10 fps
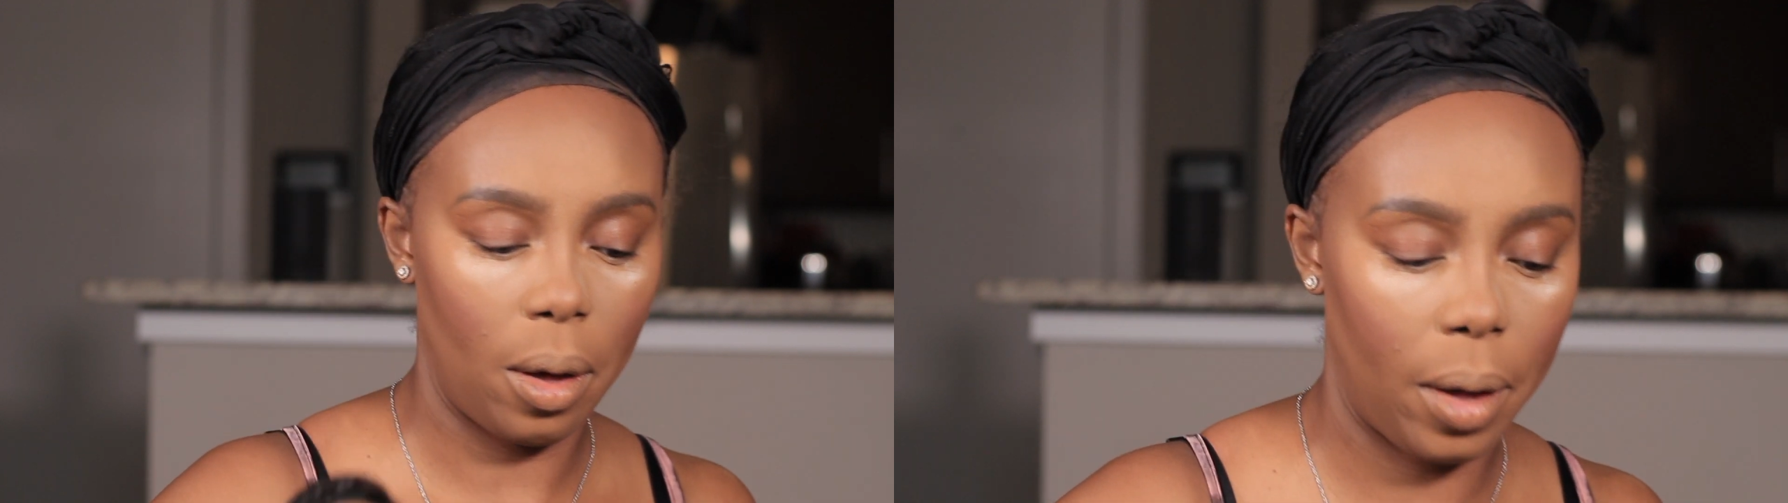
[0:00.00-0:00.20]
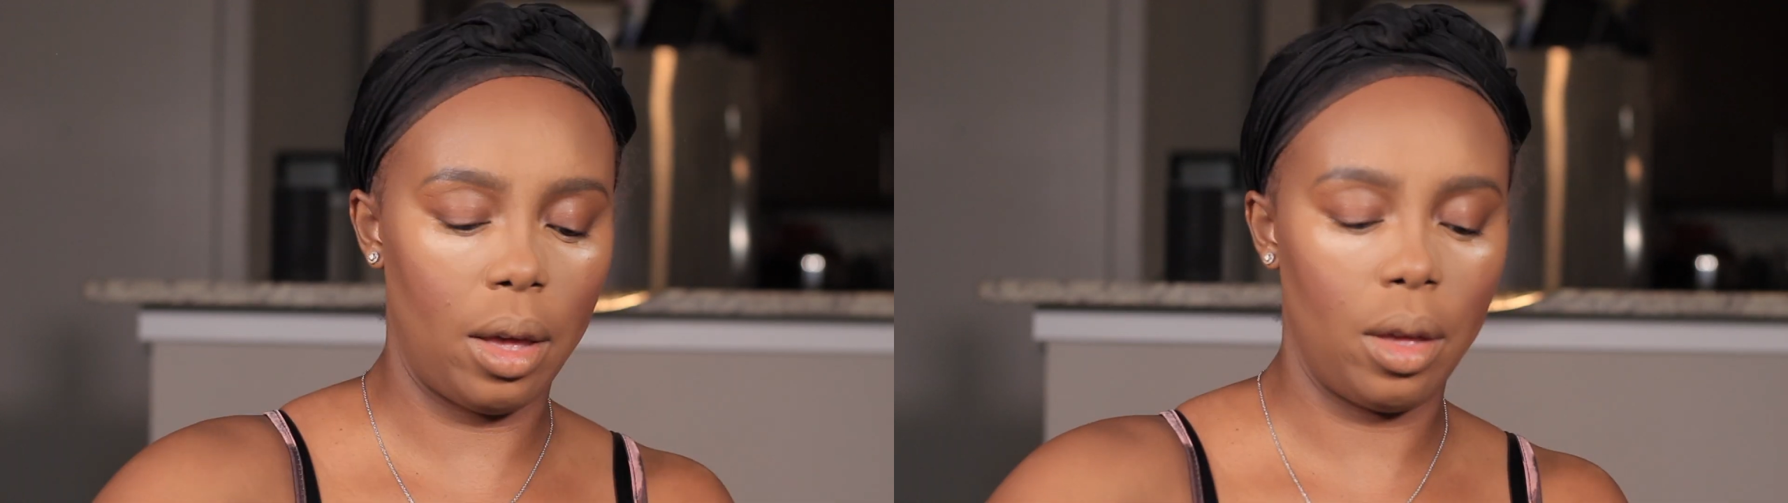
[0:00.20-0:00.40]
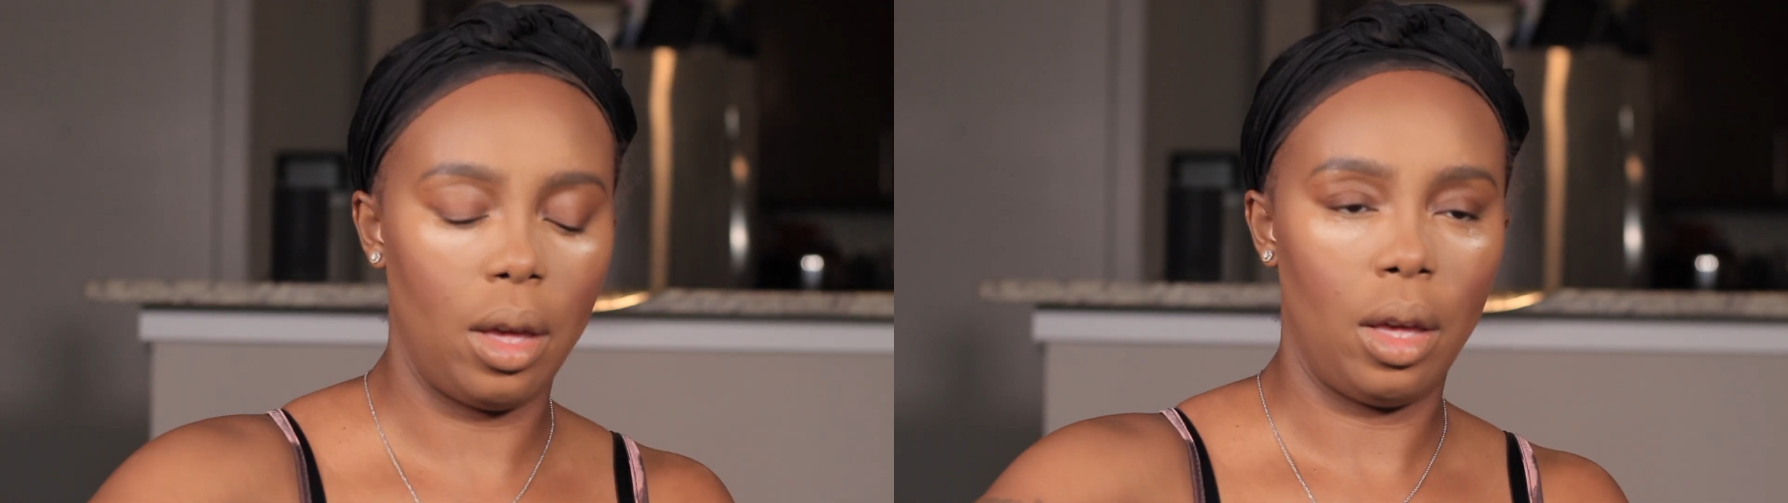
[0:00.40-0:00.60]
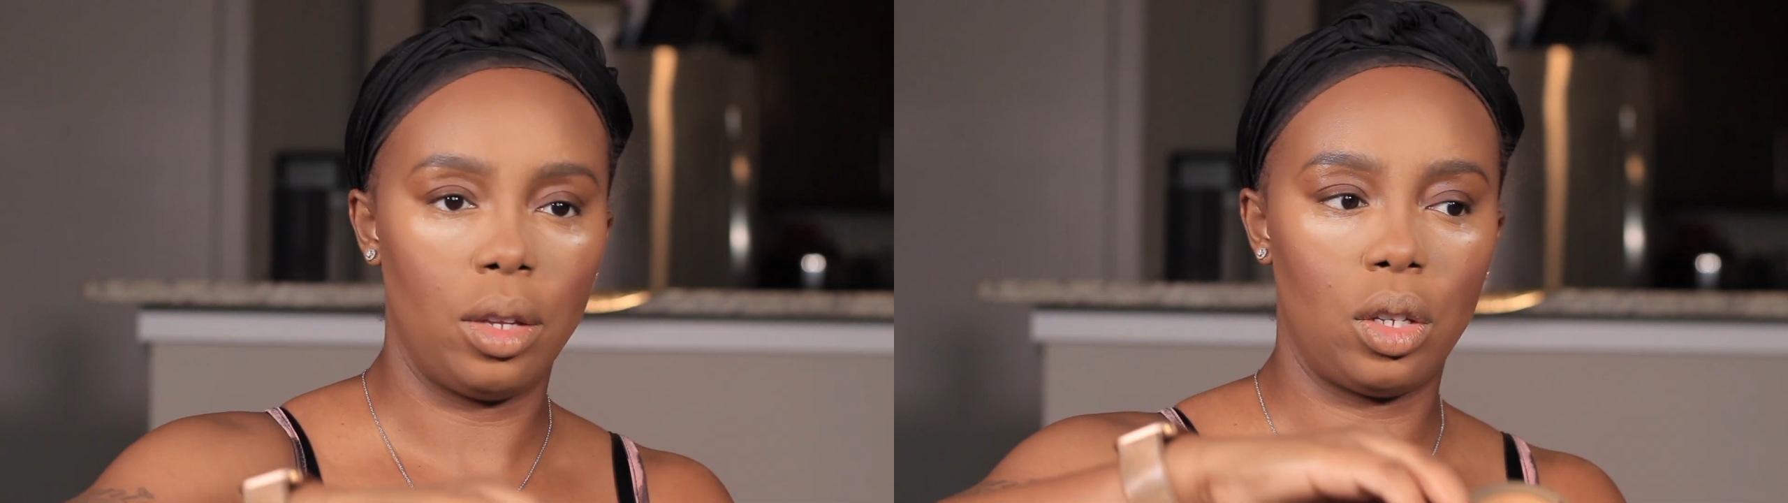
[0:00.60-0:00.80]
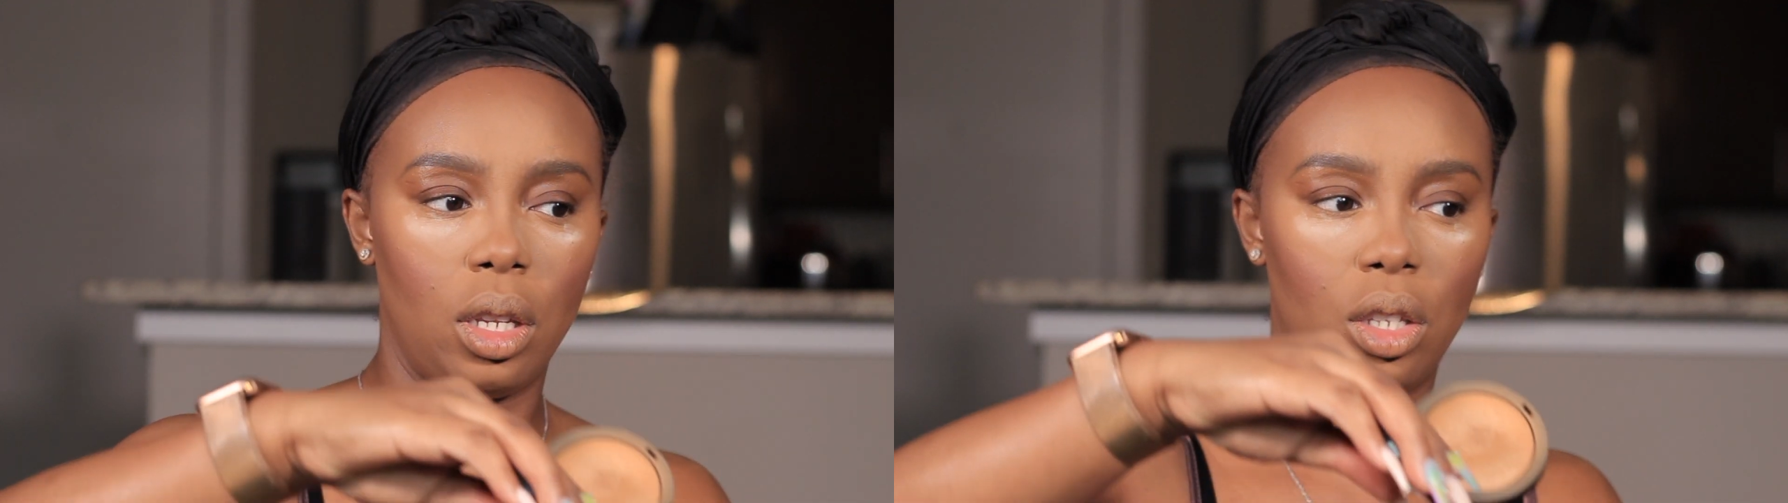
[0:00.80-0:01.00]
Okay,
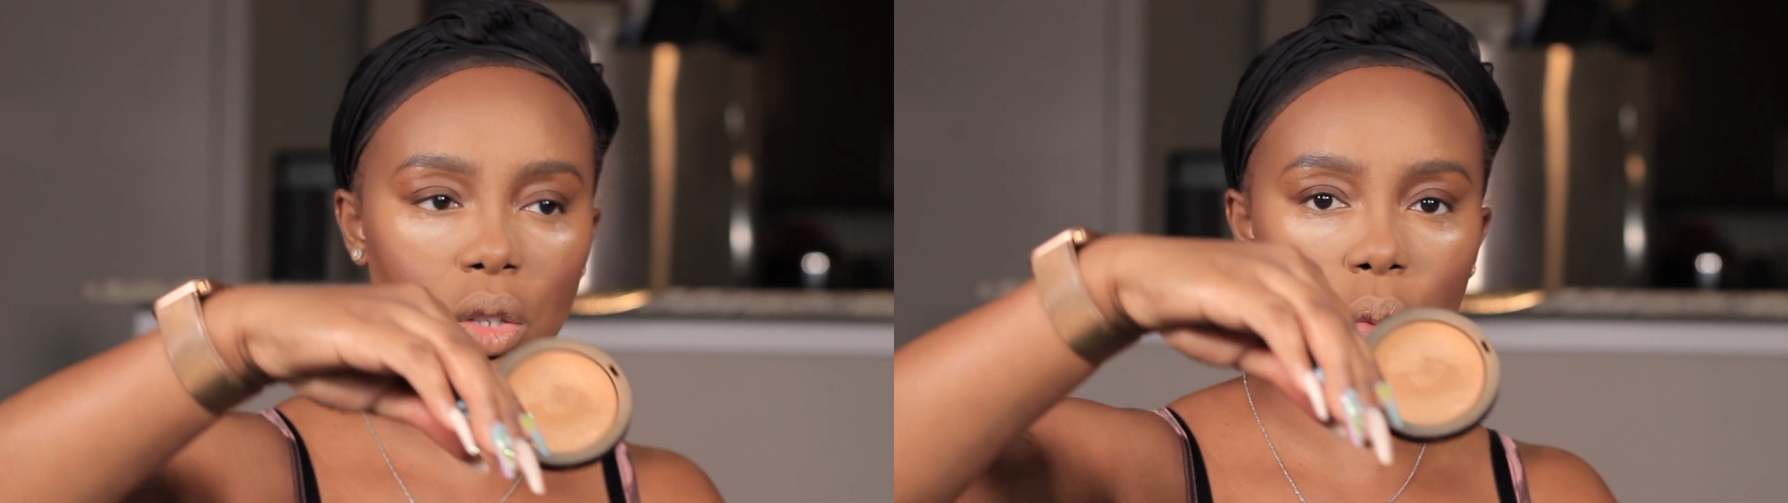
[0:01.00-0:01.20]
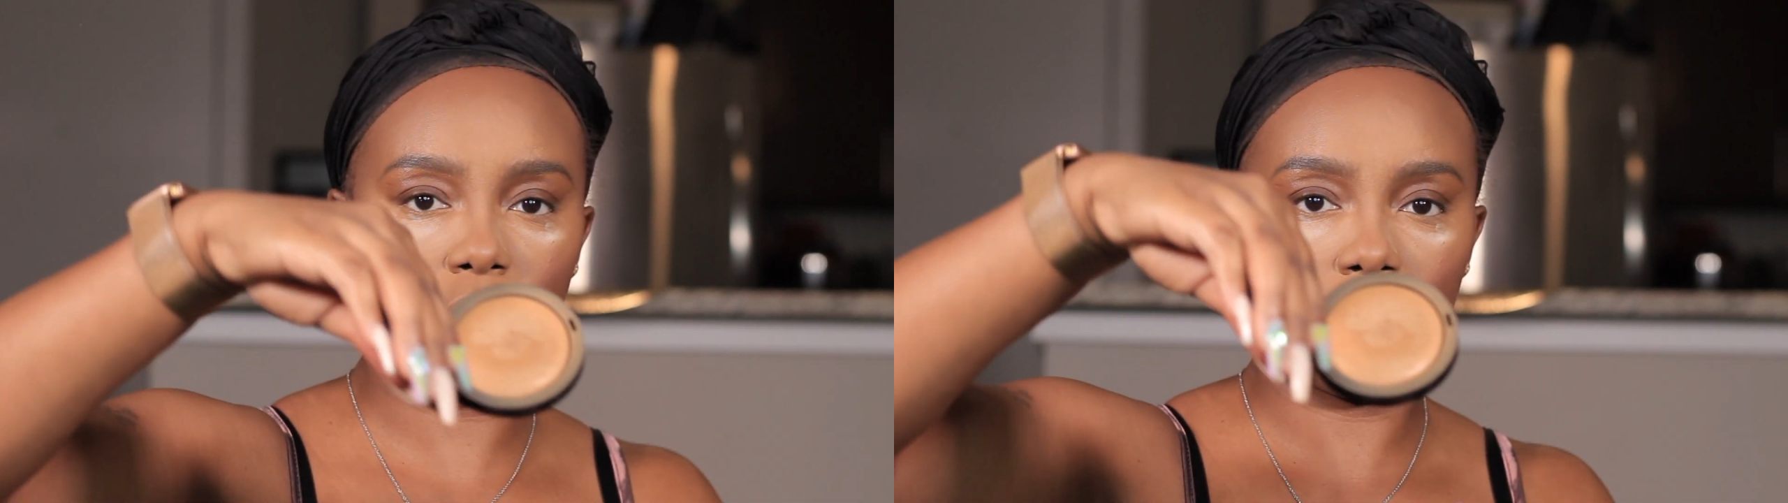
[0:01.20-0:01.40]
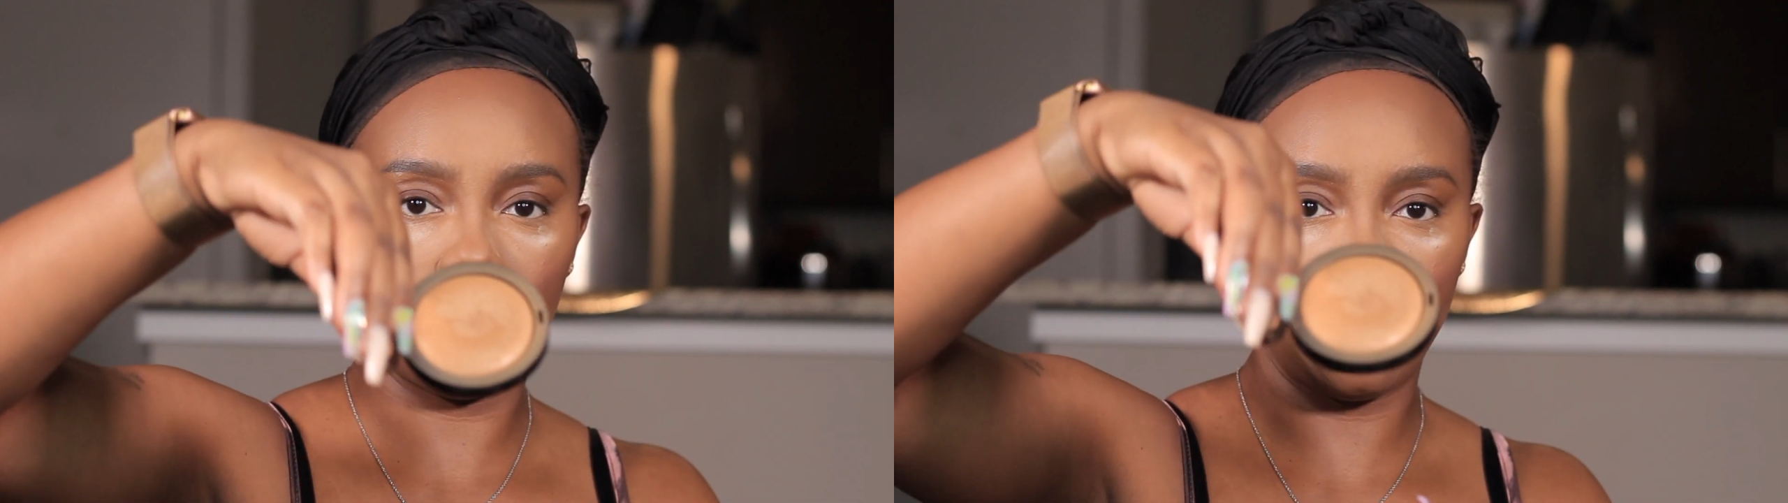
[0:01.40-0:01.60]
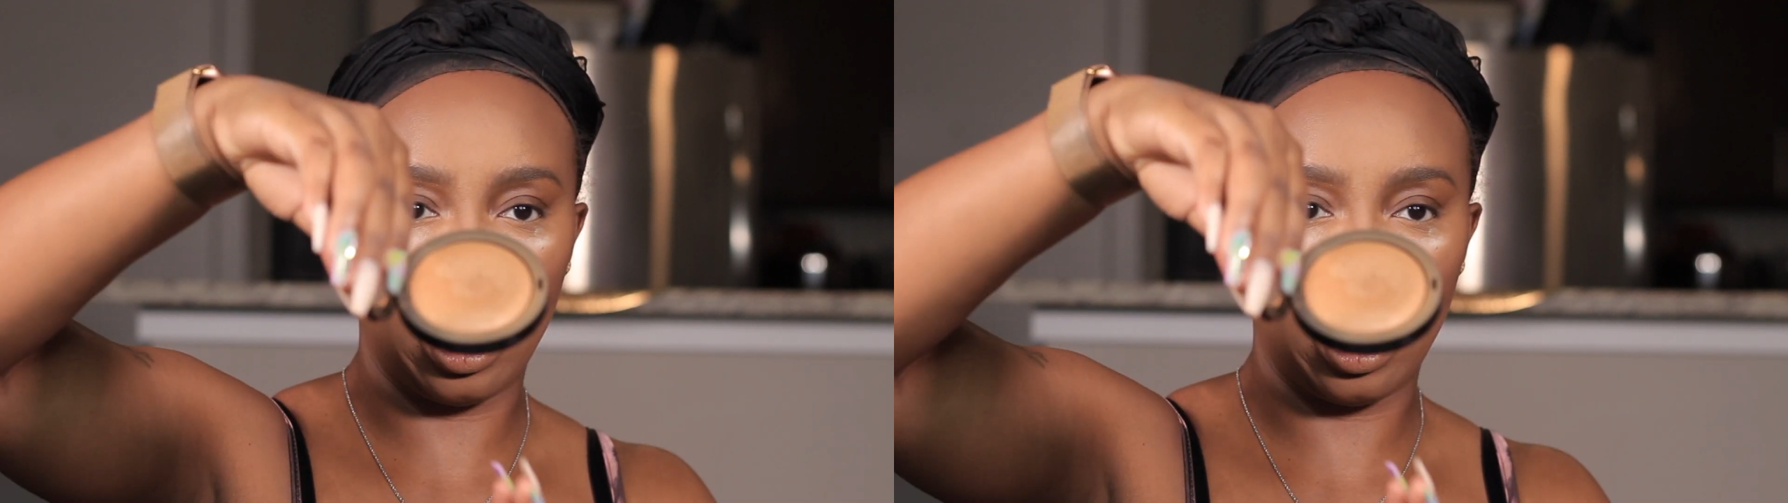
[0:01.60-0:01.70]
so this is what it looks